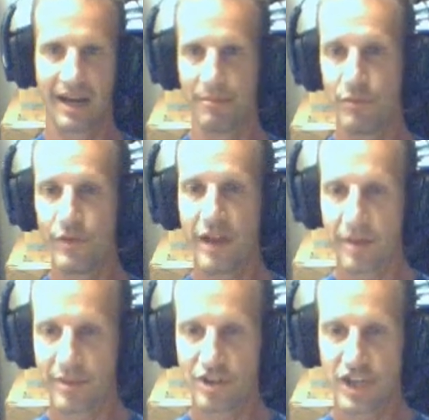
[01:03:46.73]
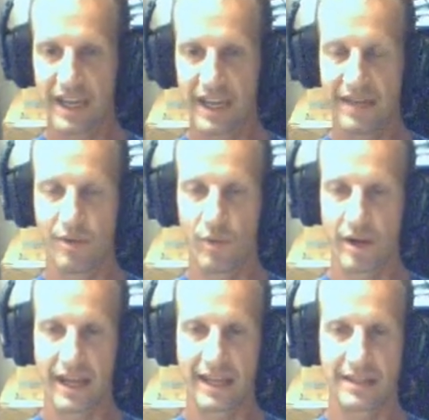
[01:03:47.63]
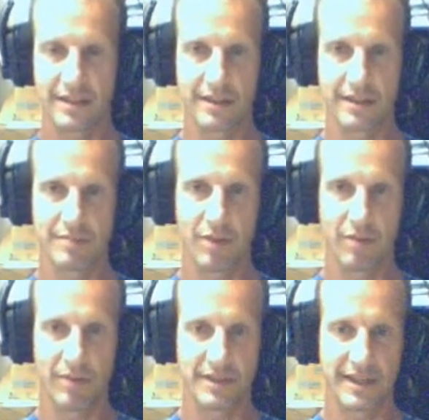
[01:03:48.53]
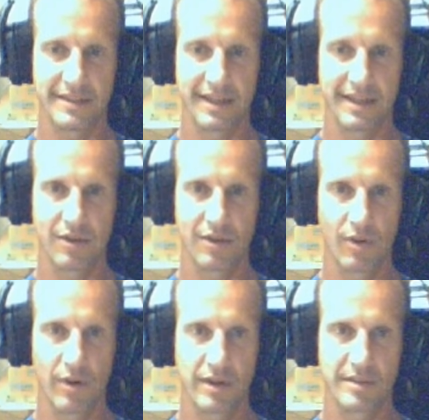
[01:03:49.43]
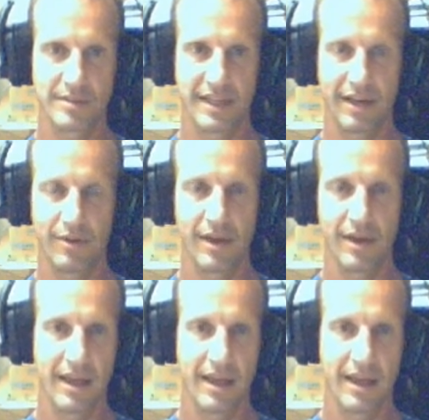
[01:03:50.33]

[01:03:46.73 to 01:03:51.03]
Moving up the chain, we're getting into the small multicellular organisms now.